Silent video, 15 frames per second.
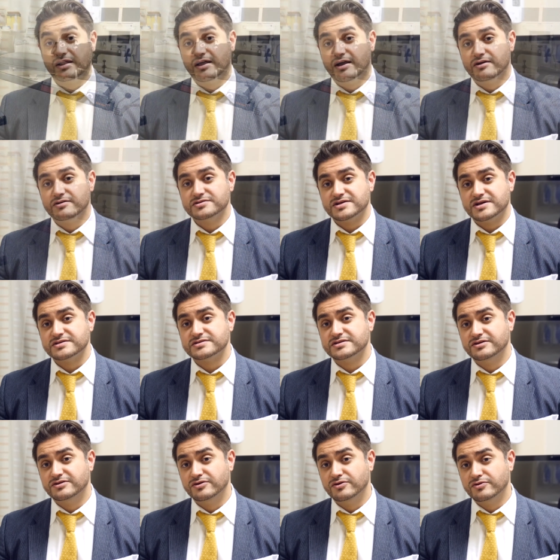allows us to
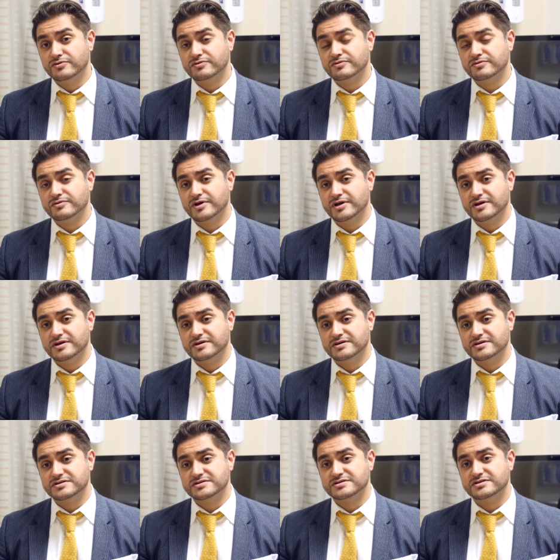do
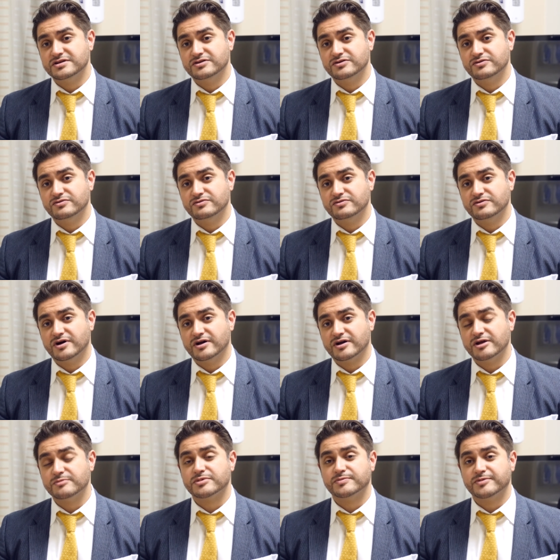is to do a
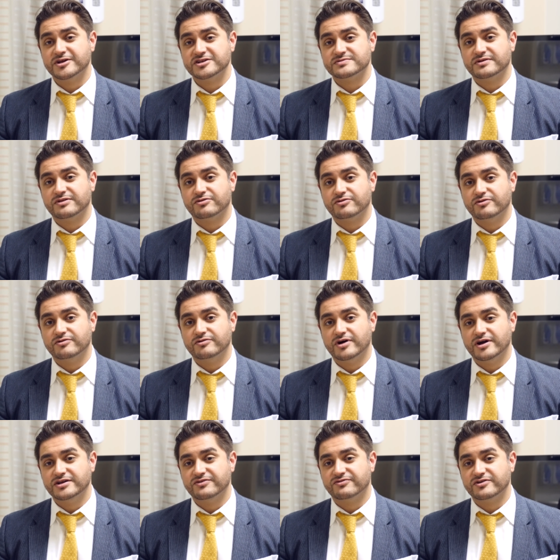hip replacement through
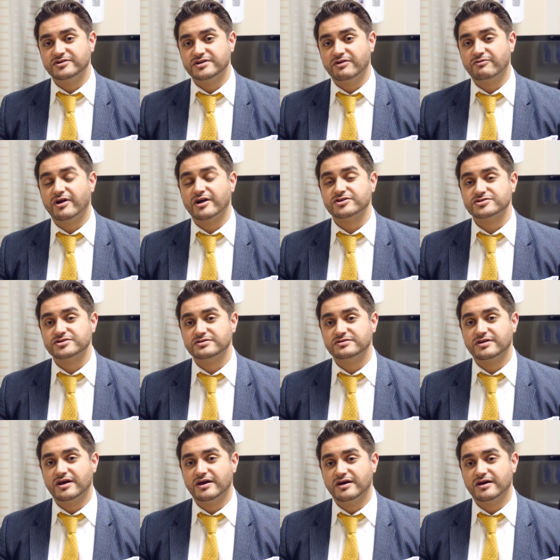a different
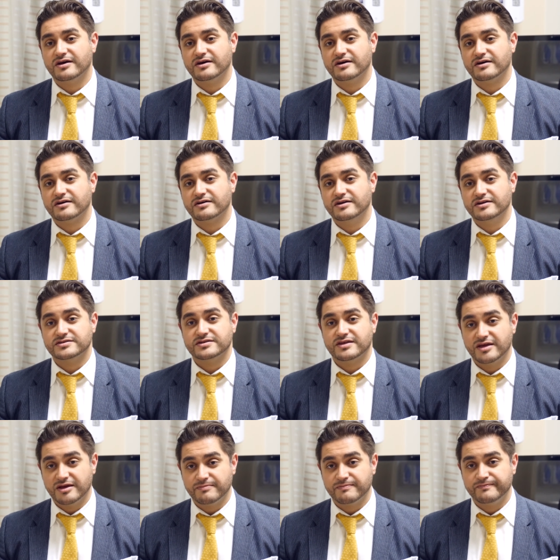direction into the
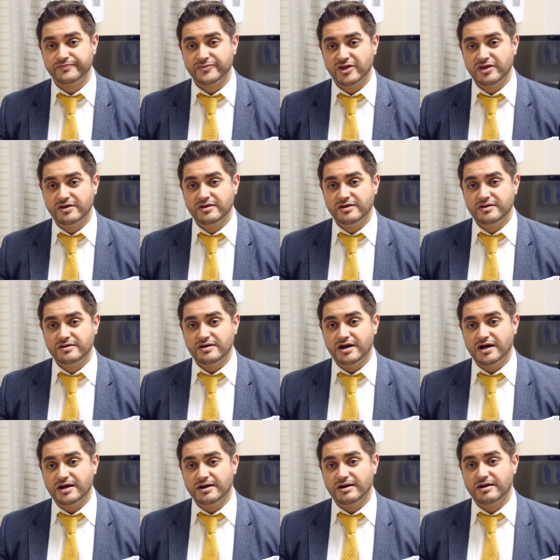hip.
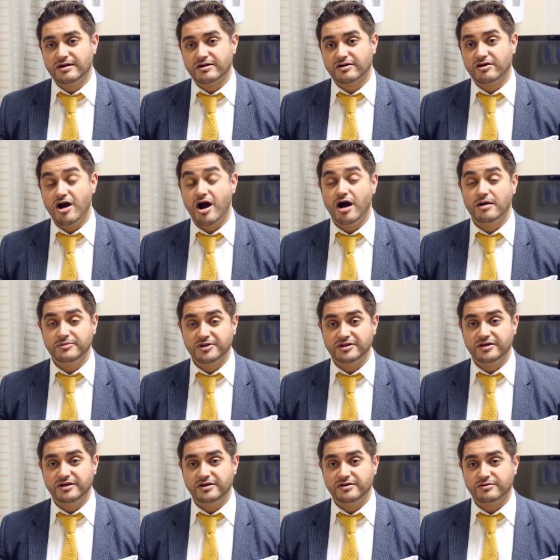
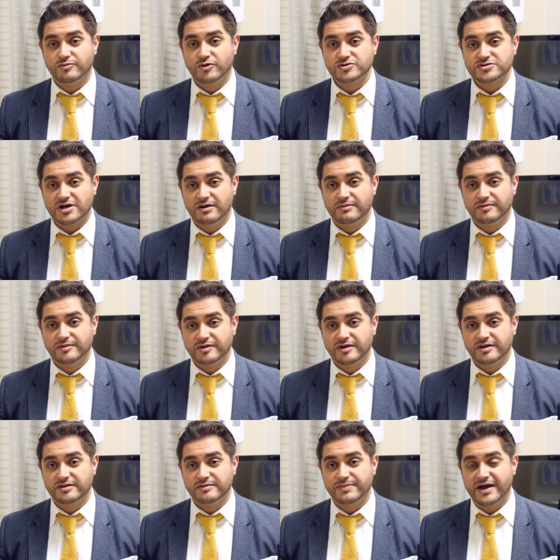Commonly, or most commonly
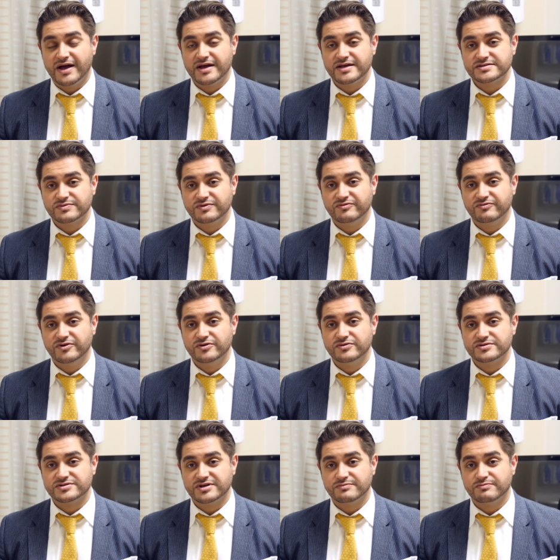in the past, we've
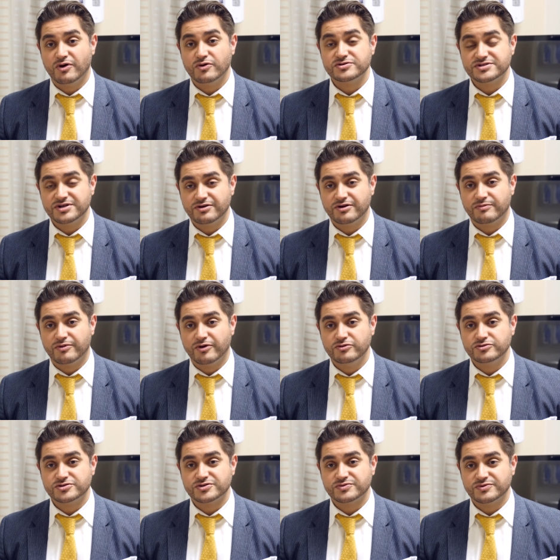used a posterior
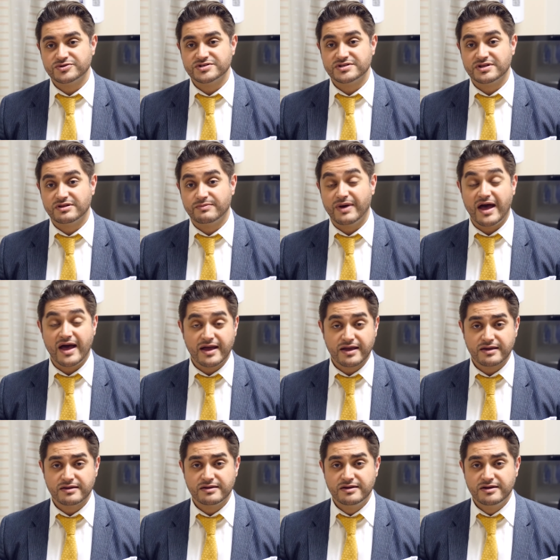approach, which is in the
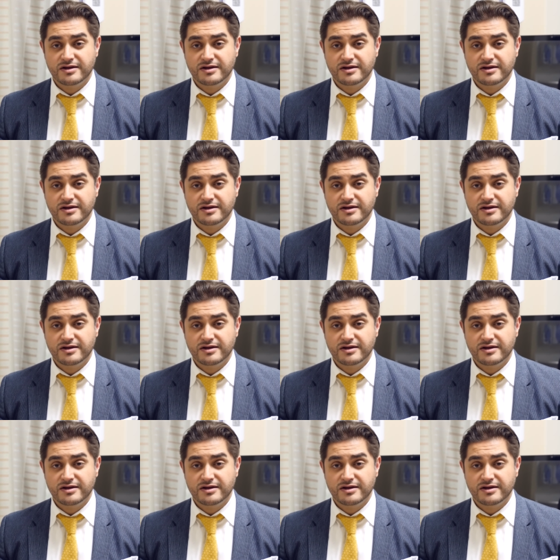back,